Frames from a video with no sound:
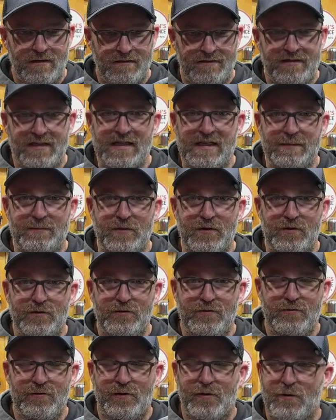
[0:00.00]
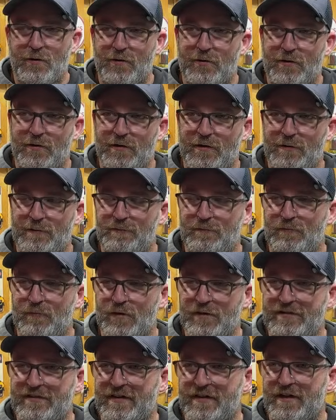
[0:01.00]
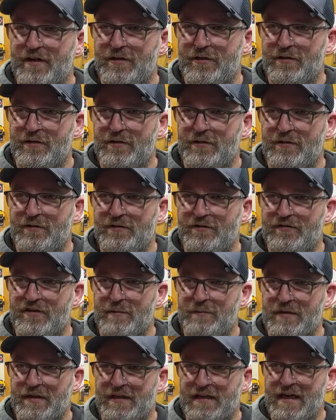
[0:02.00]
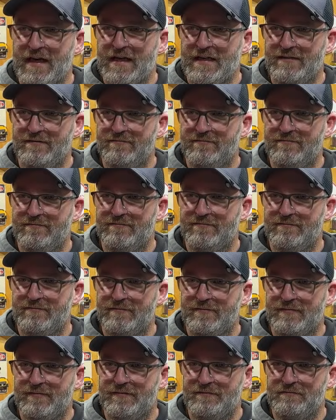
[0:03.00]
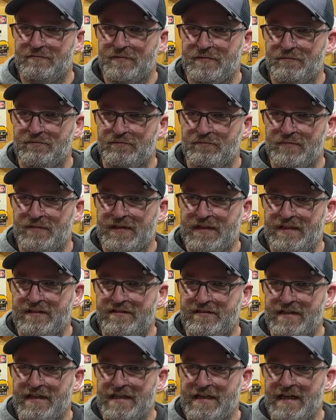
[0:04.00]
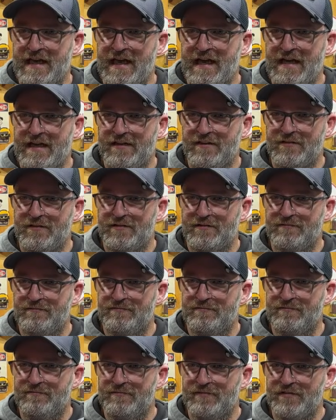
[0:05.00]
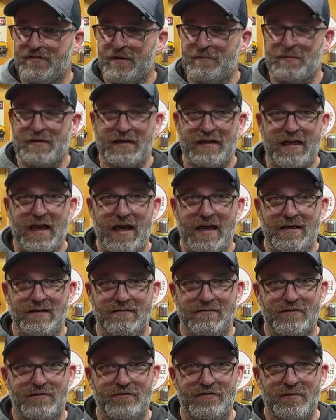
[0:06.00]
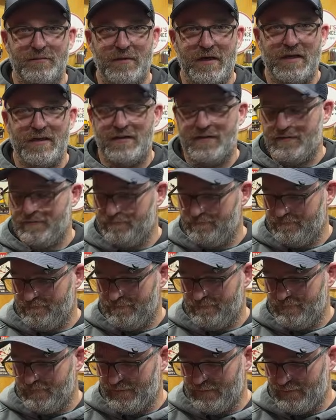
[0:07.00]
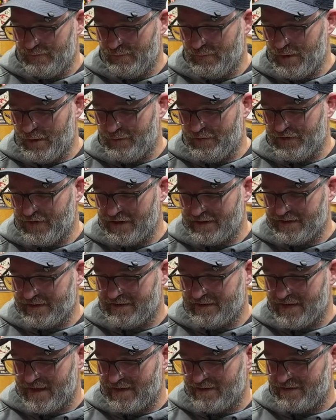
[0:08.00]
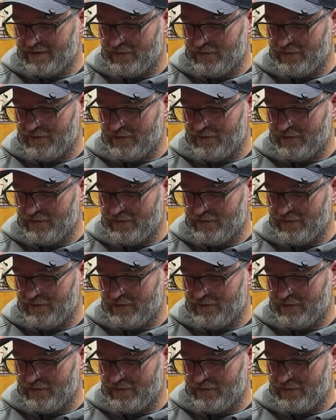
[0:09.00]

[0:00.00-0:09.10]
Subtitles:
Temu, or what's that other something gate, DC Gate or something gate, or some kind of website that's that